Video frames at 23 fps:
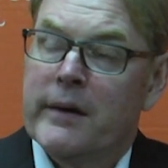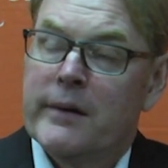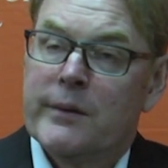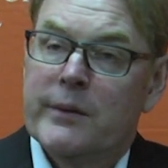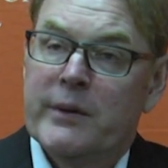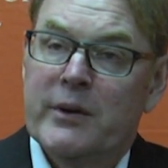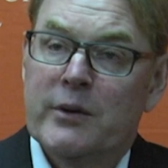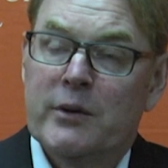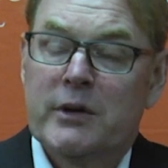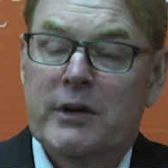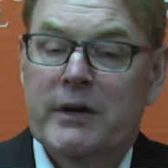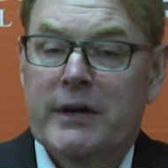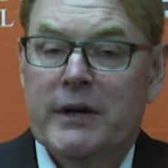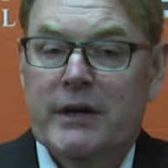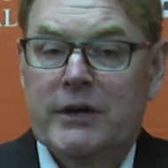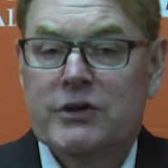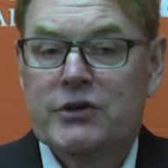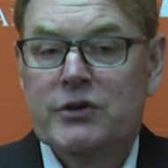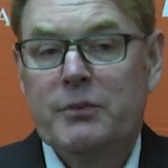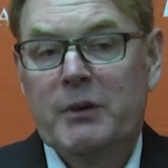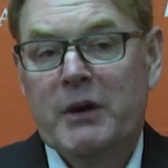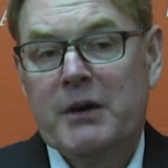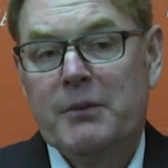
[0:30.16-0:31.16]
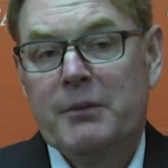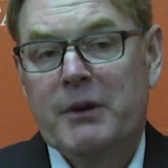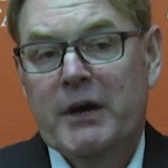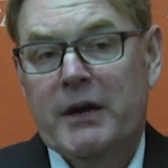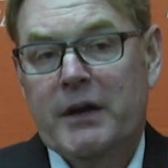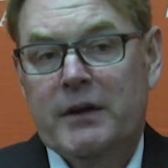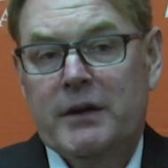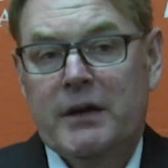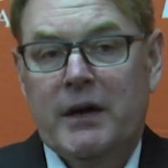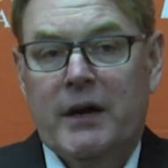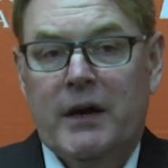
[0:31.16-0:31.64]
we were looking at too many
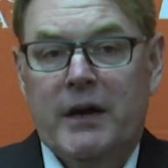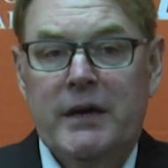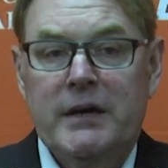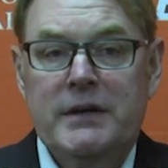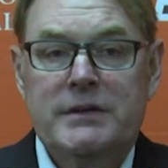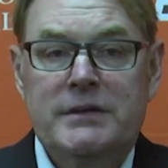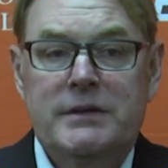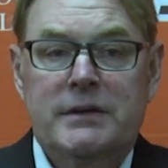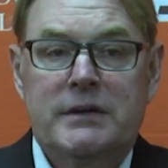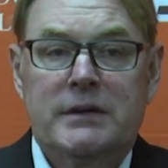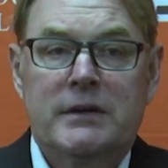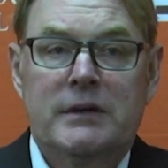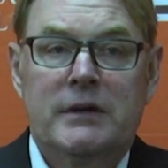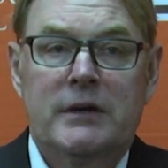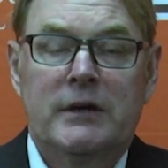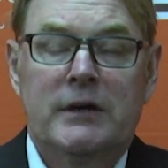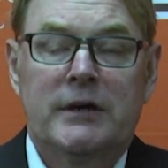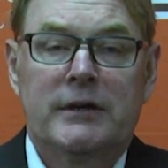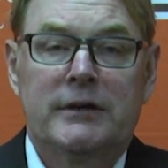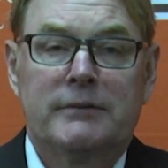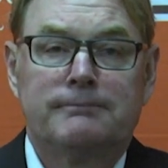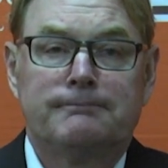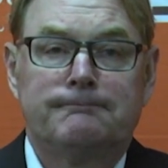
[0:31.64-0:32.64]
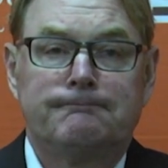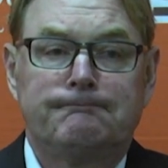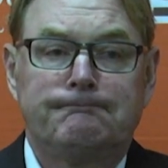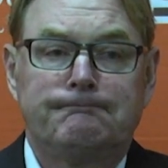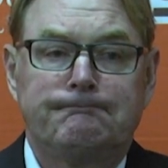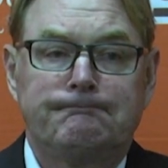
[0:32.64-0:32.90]
men on the ice. Um,